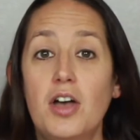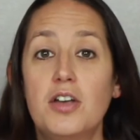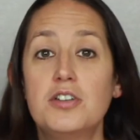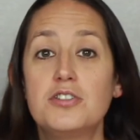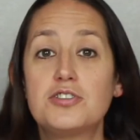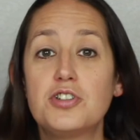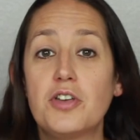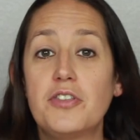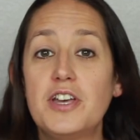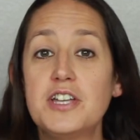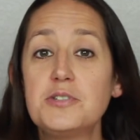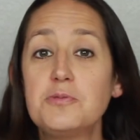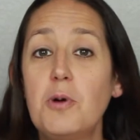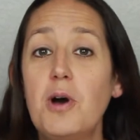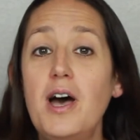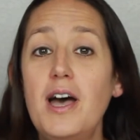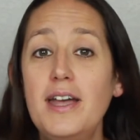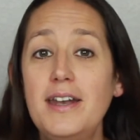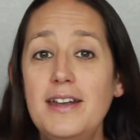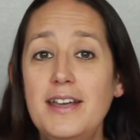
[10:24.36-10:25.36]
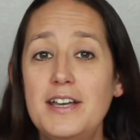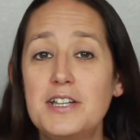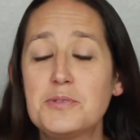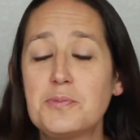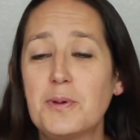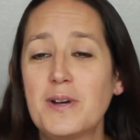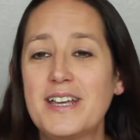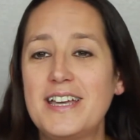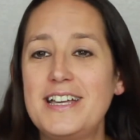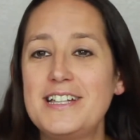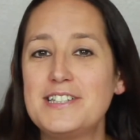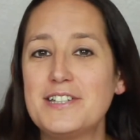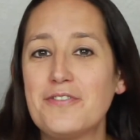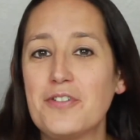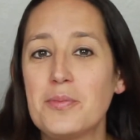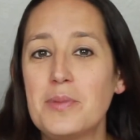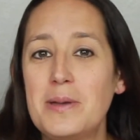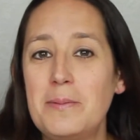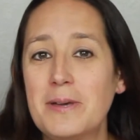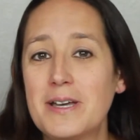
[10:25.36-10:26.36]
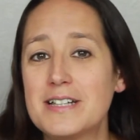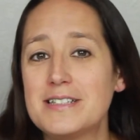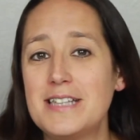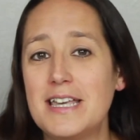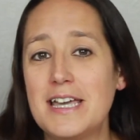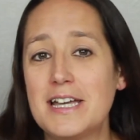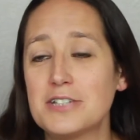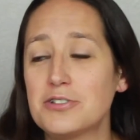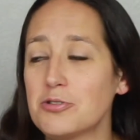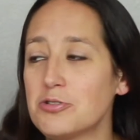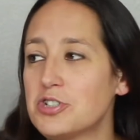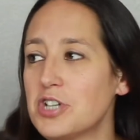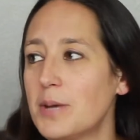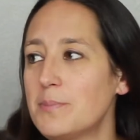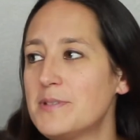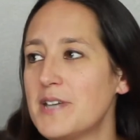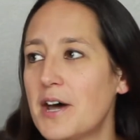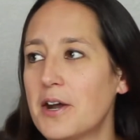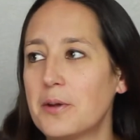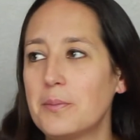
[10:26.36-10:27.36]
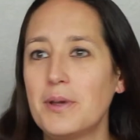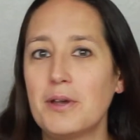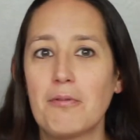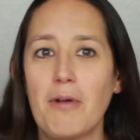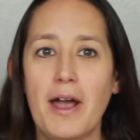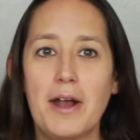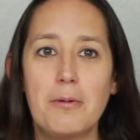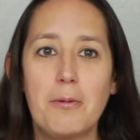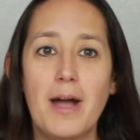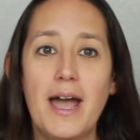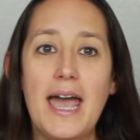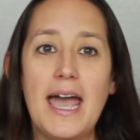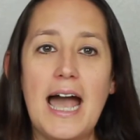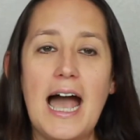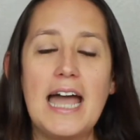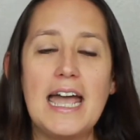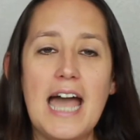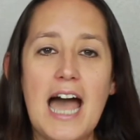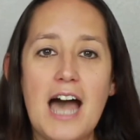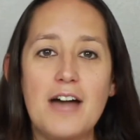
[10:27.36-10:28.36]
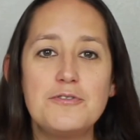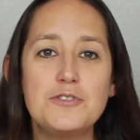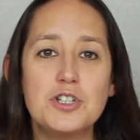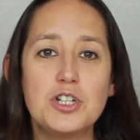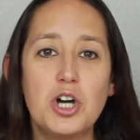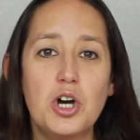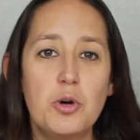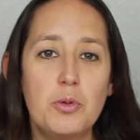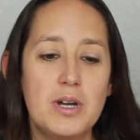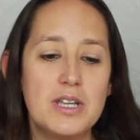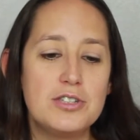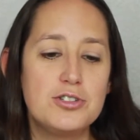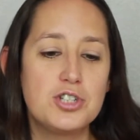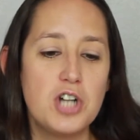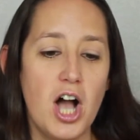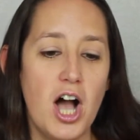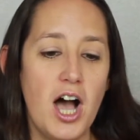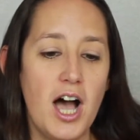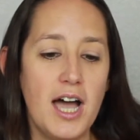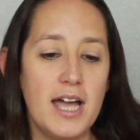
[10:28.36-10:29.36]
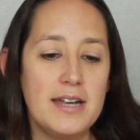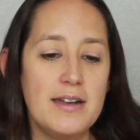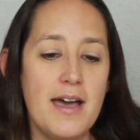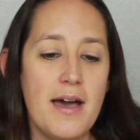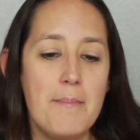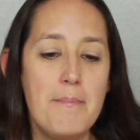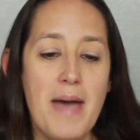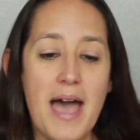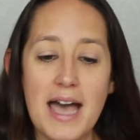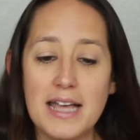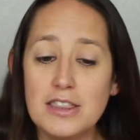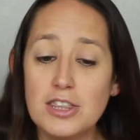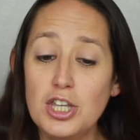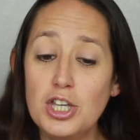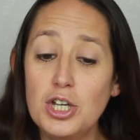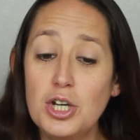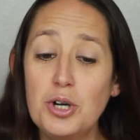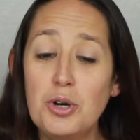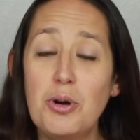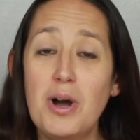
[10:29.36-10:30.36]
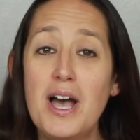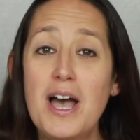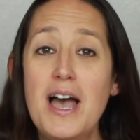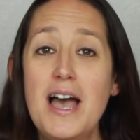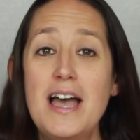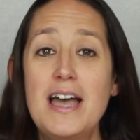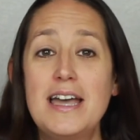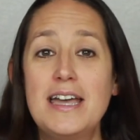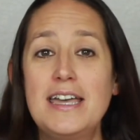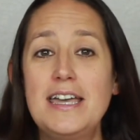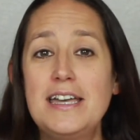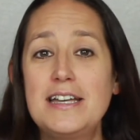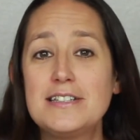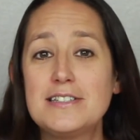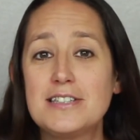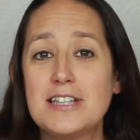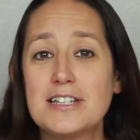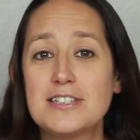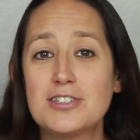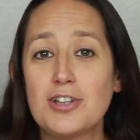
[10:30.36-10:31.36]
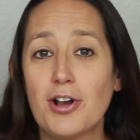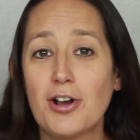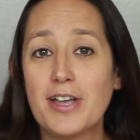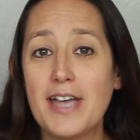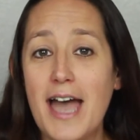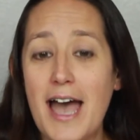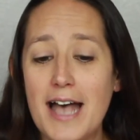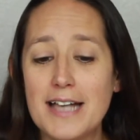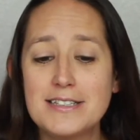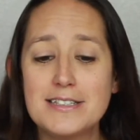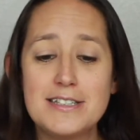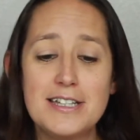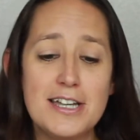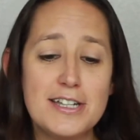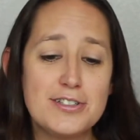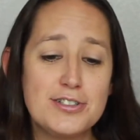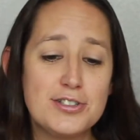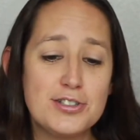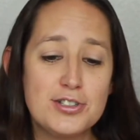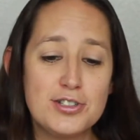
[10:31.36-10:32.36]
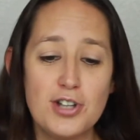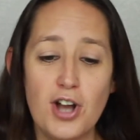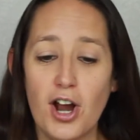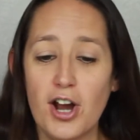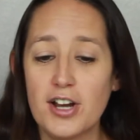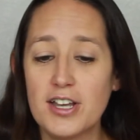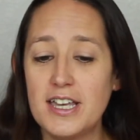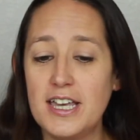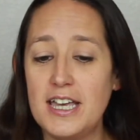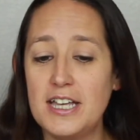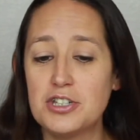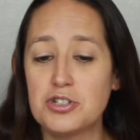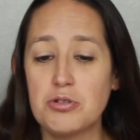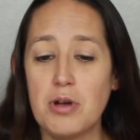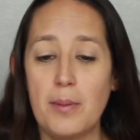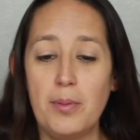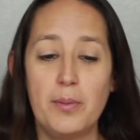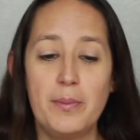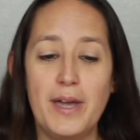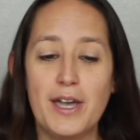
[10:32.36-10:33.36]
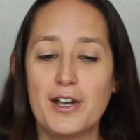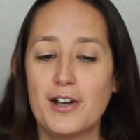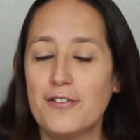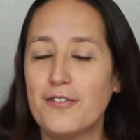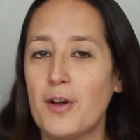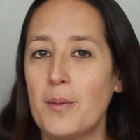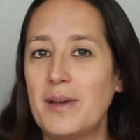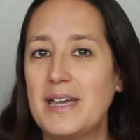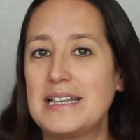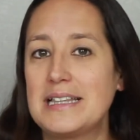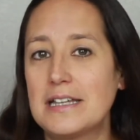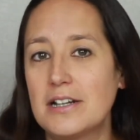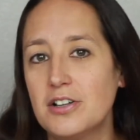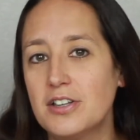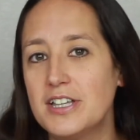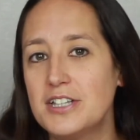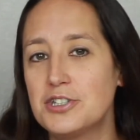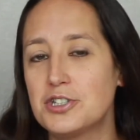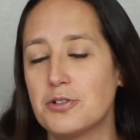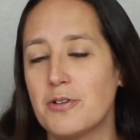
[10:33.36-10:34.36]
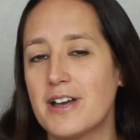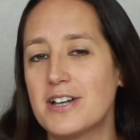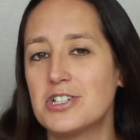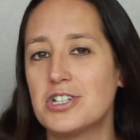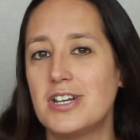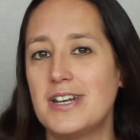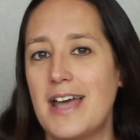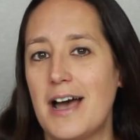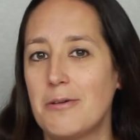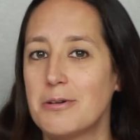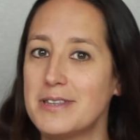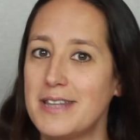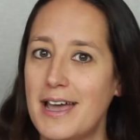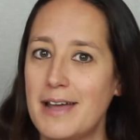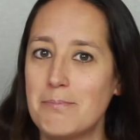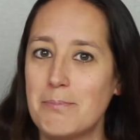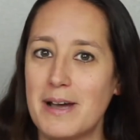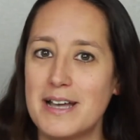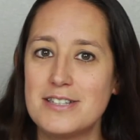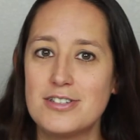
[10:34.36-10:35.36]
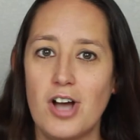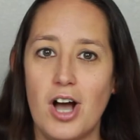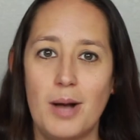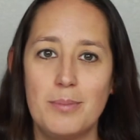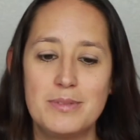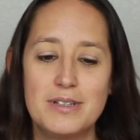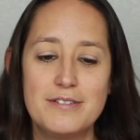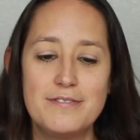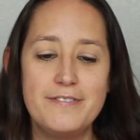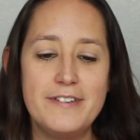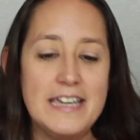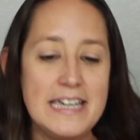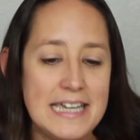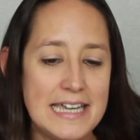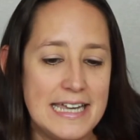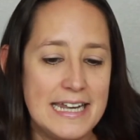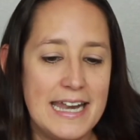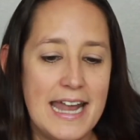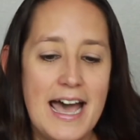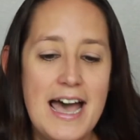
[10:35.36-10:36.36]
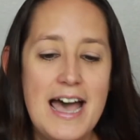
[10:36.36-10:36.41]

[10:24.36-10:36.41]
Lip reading: So this one is pretty easy for me because the answer jumped out at me right away. I have to go with John Matthew. He's the sarcastic, snarky troublemaker from A Little Insurrection Now and Then by Tom Levine.